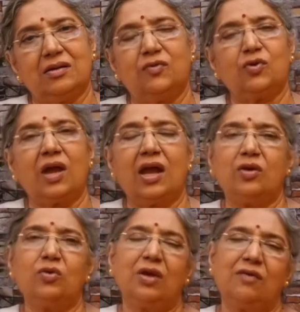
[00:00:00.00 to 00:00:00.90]
If you can
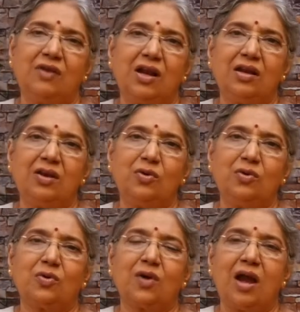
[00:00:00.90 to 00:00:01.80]
do, definitely do.
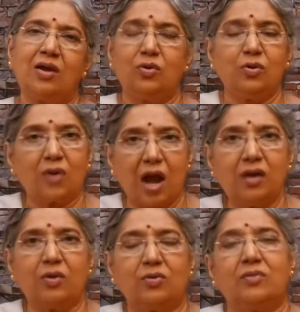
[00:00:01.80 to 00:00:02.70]
You can't do, you
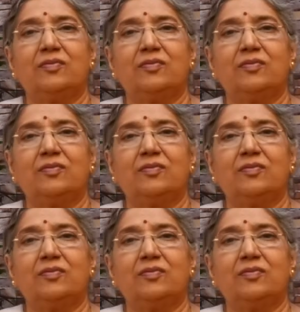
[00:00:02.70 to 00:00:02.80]
can't do.